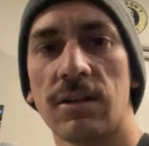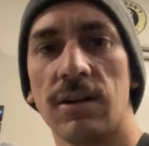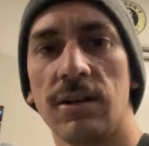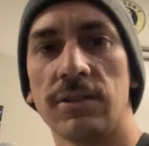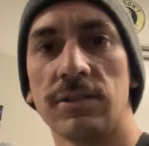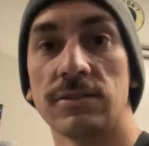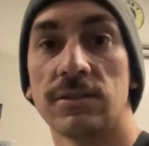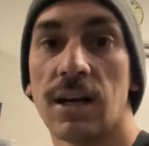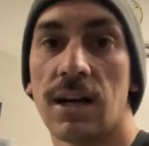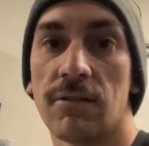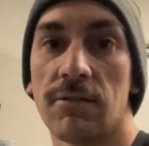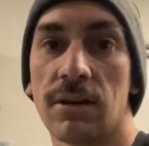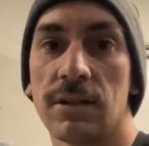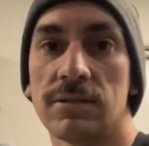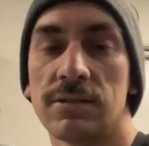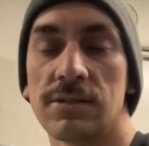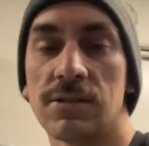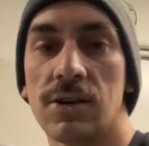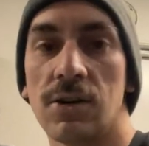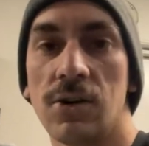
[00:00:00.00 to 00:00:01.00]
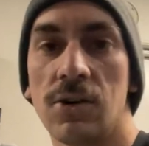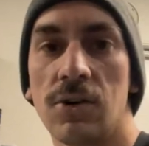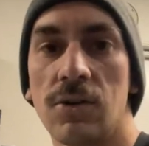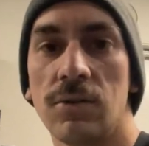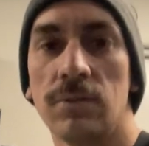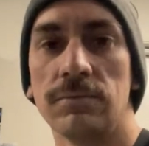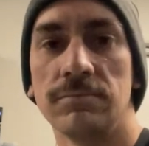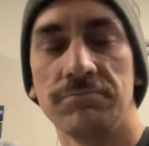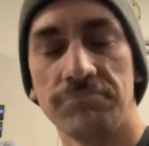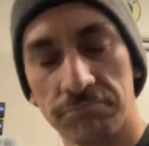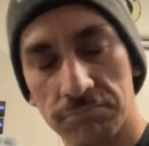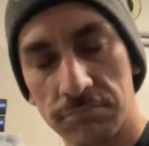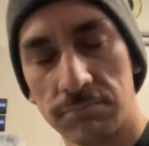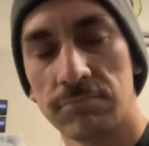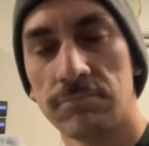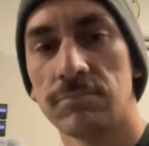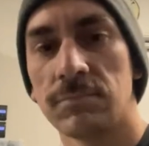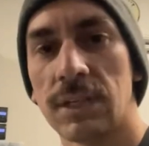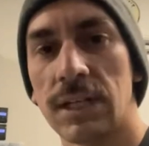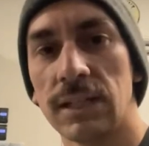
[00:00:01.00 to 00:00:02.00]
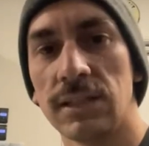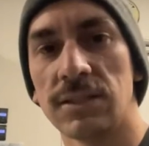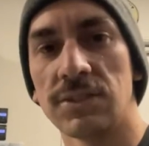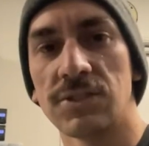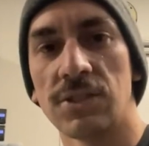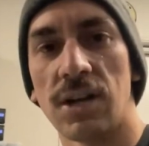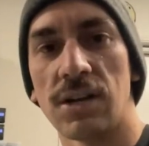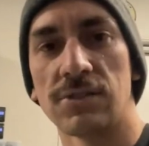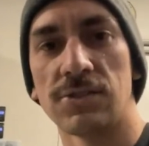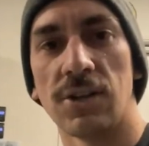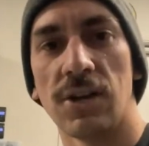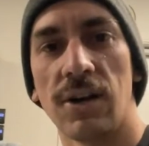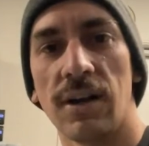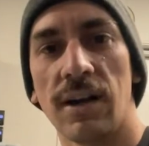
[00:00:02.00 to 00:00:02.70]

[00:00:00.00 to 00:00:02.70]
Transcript: on the tie rod. So getting the Sawzall